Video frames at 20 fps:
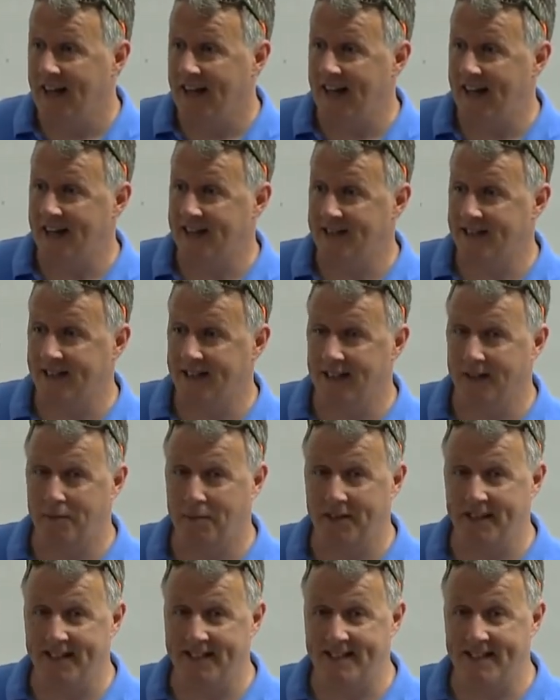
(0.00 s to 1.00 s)
as the
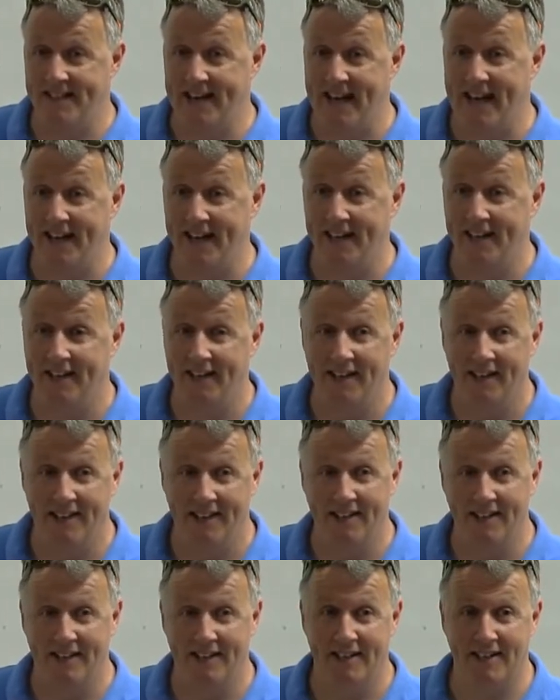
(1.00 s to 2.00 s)
company's daddy,
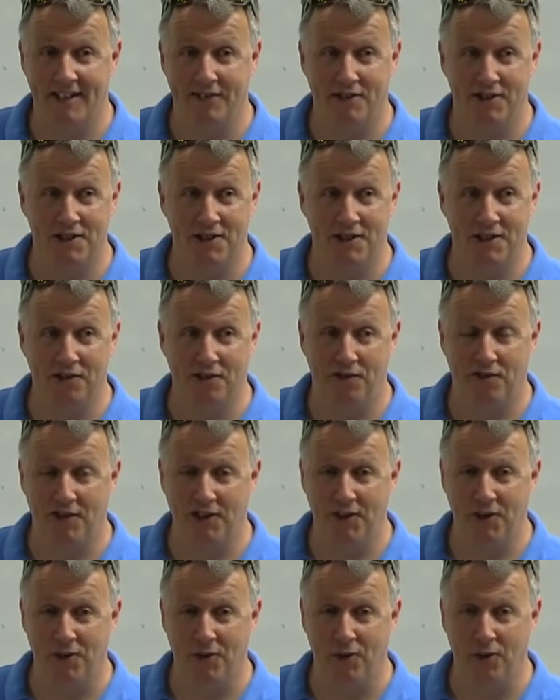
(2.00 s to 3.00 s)
he can never show
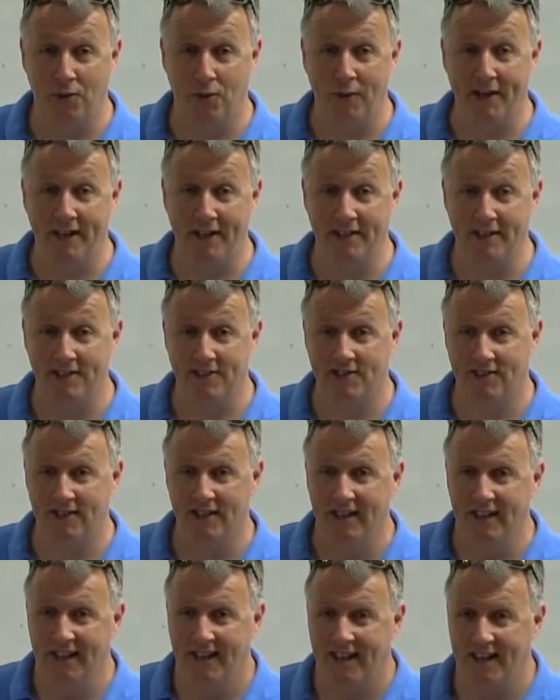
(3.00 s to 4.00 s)
fear or weakness.
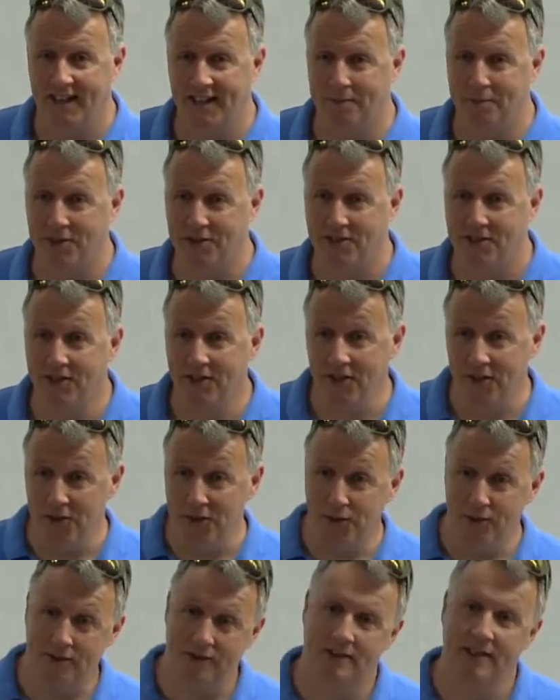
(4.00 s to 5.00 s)
And number
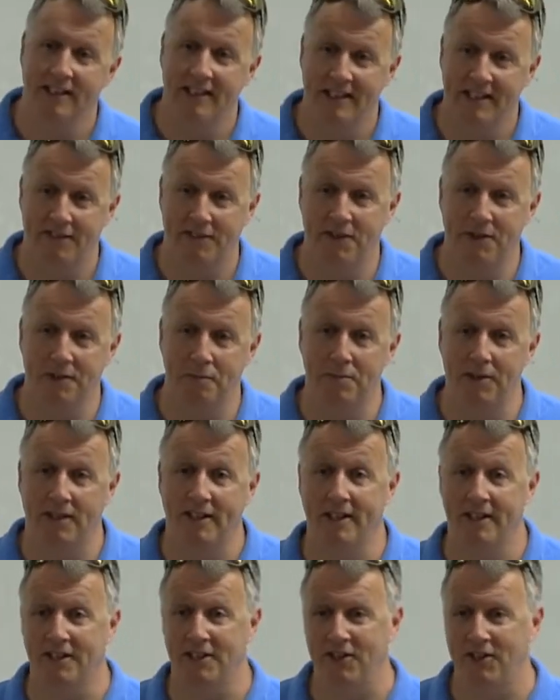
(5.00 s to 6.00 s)
two, if you're a
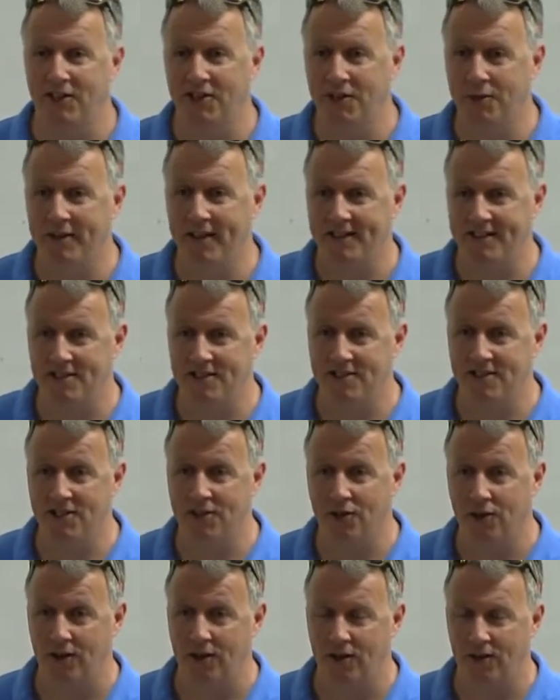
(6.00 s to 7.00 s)
billionaire, you get
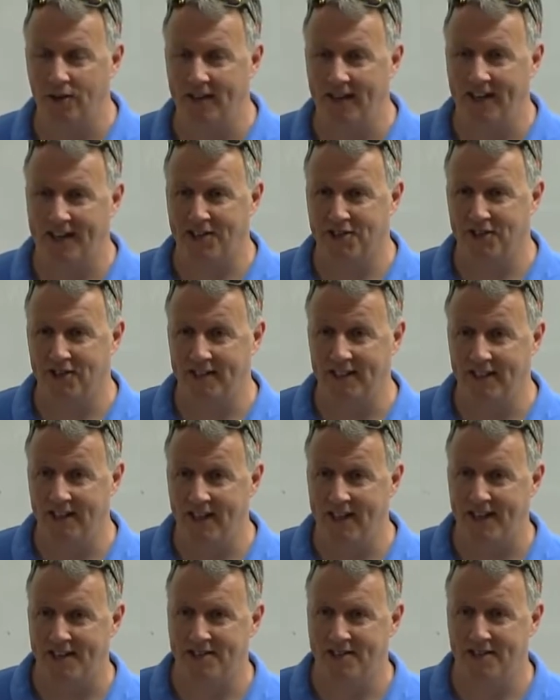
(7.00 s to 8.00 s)
zero, actually
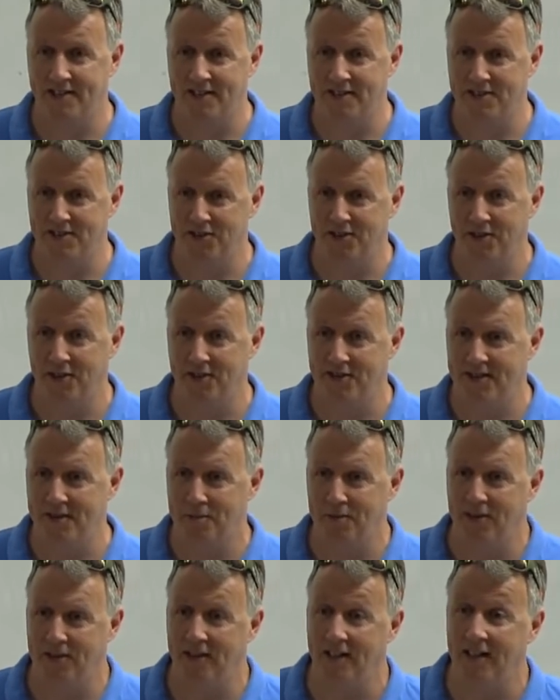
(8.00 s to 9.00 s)
less than zero
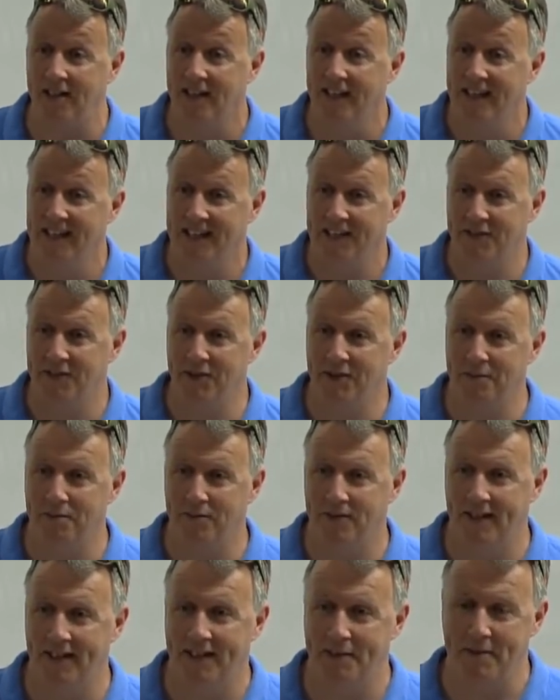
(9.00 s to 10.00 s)
sympathy if you
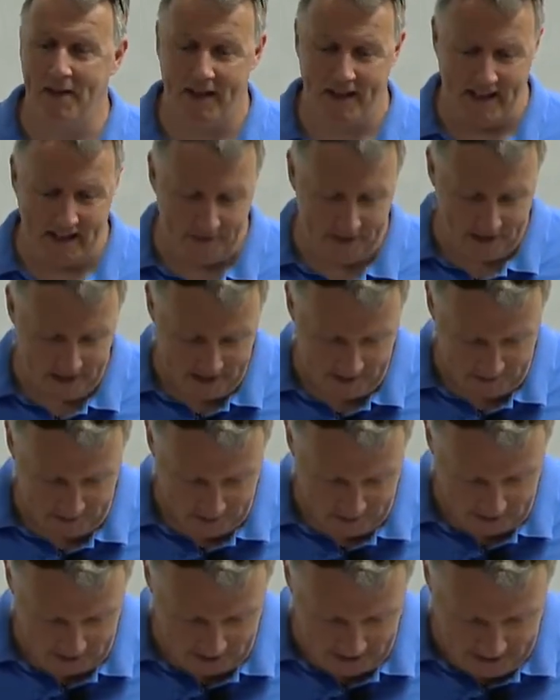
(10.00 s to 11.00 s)
complain about having a
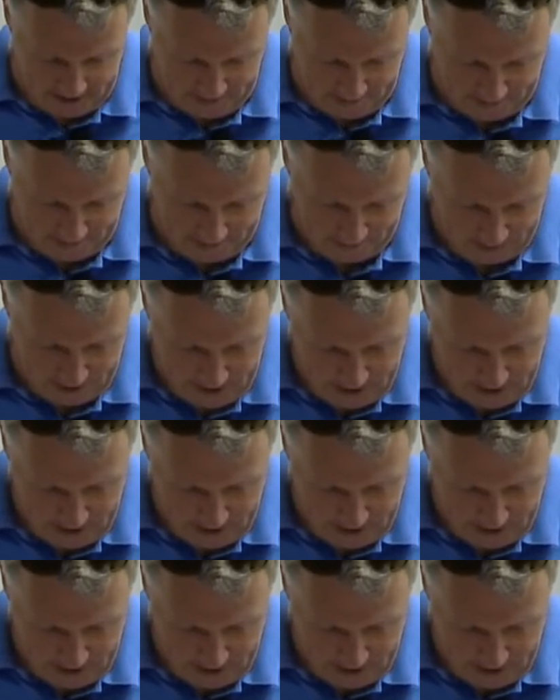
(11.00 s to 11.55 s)
difficult life.